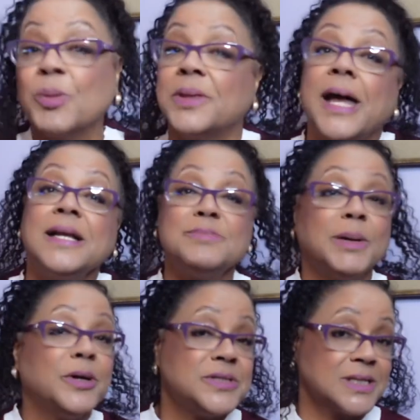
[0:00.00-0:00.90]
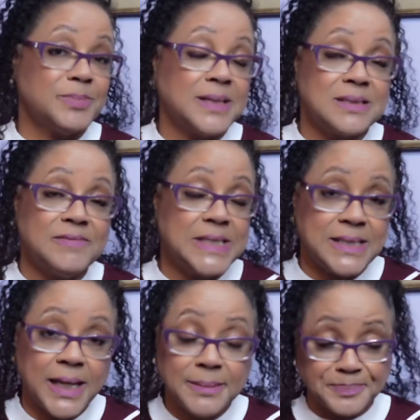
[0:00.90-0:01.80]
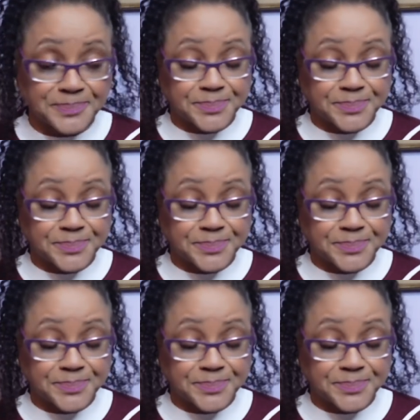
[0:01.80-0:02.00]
But that is my most expensive to date.